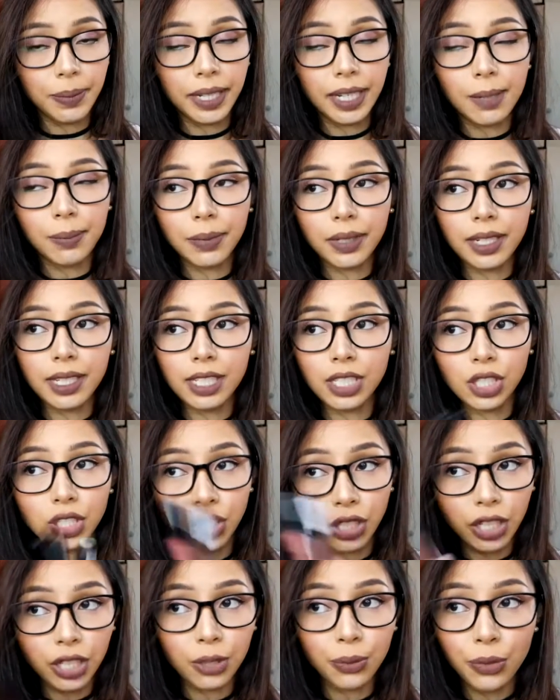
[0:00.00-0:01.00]
but I'm gonna
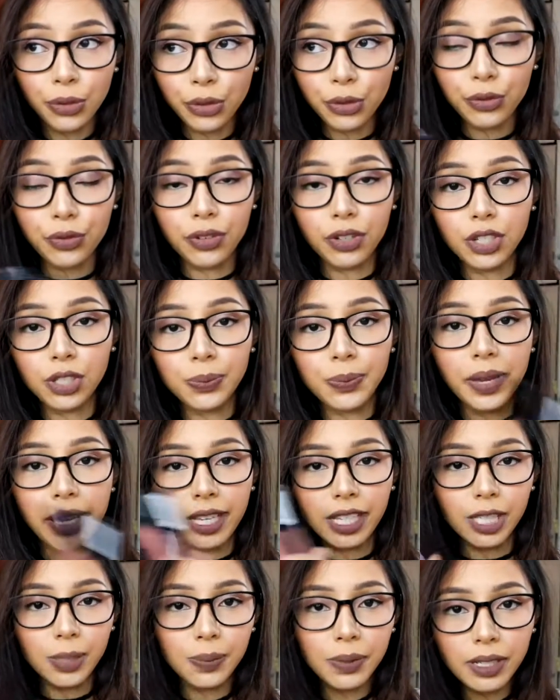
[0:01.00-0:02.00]
share with you first my
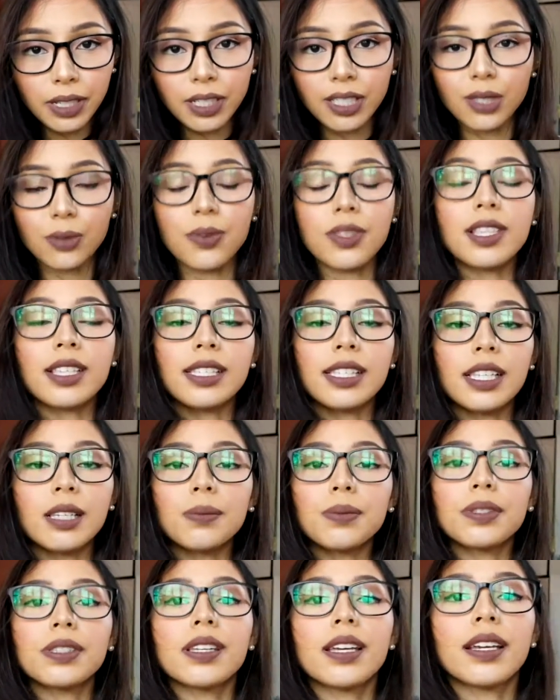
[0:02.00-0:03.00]
experience with this
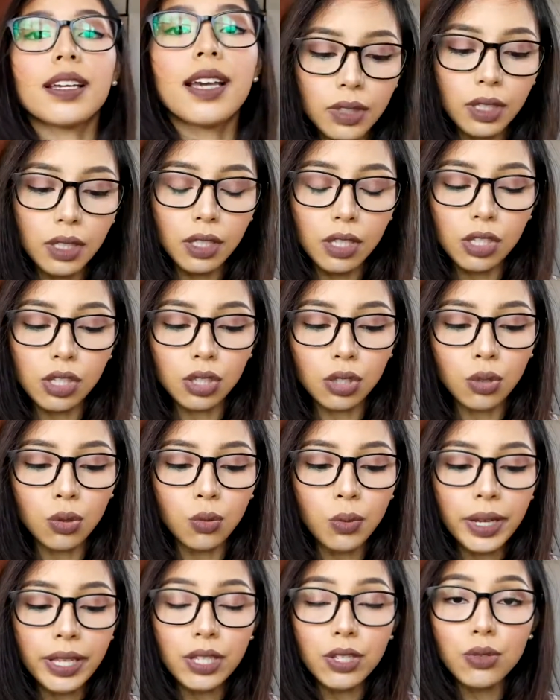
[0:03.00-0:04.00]
lipstick
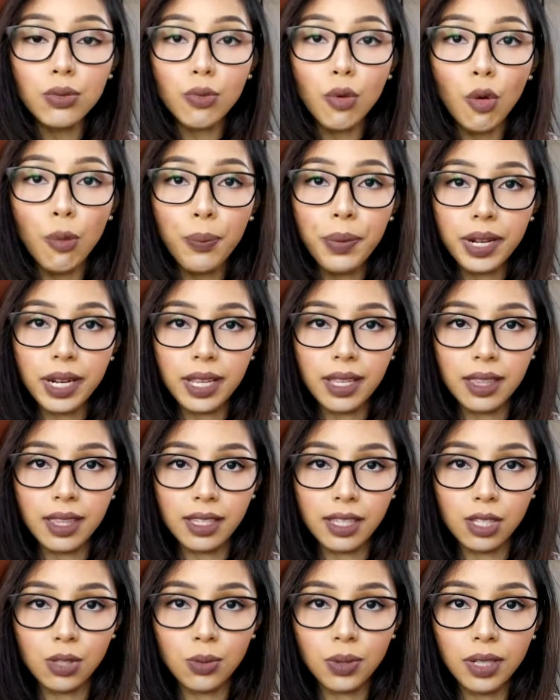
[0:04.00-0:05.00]
so when you open it,
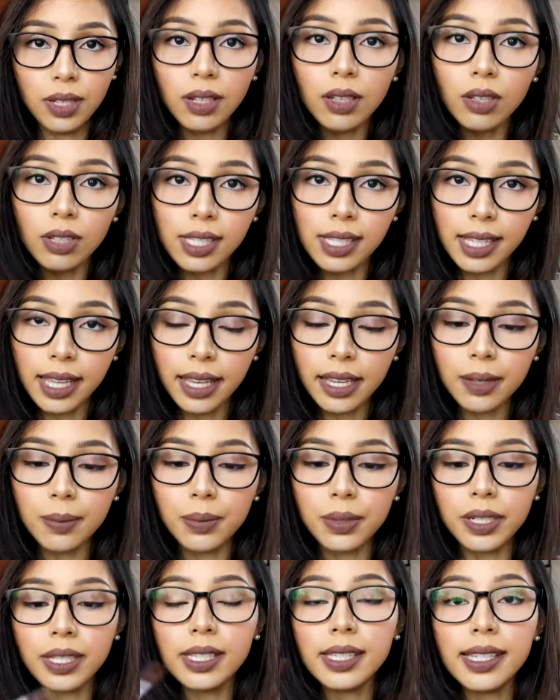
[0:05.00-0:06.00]
this is what it looks like.
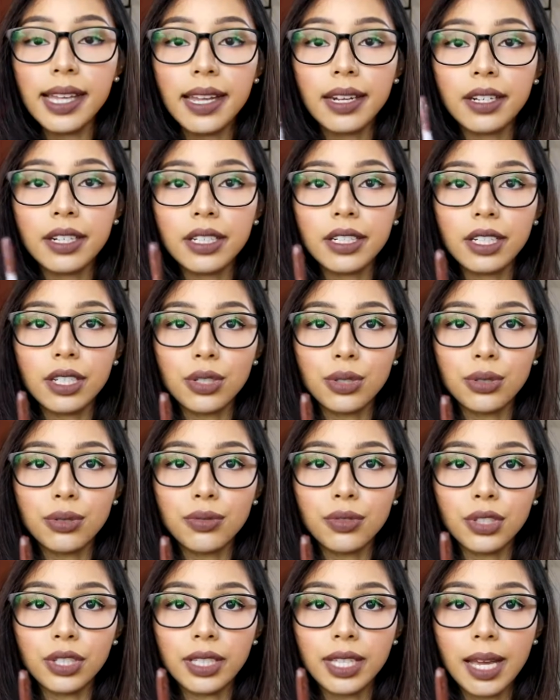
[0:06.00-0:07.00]
Pretty standard doe
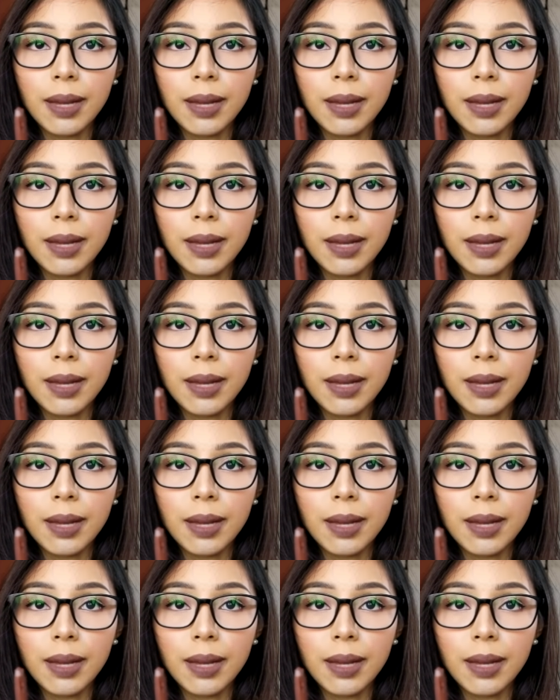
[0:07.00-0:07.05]
foot